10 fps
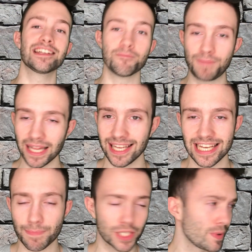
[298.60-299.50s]
ability
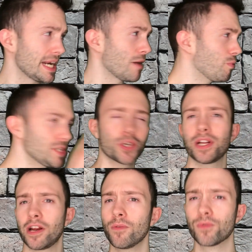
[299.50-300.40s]
between a wizard and
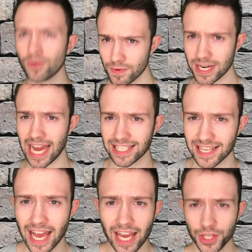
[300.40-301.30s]
a Rune Knight.
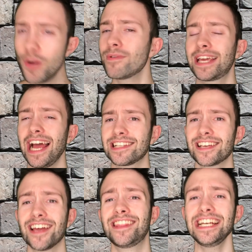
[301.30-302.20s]
You get
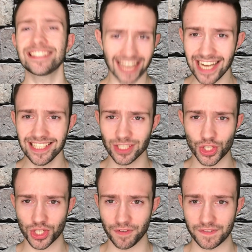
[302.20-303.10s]
the Titan
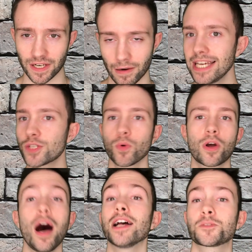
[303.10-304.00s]
Shifter. This will
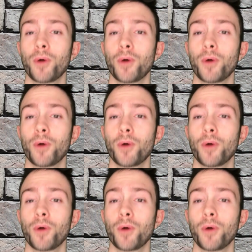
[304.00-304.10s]
cost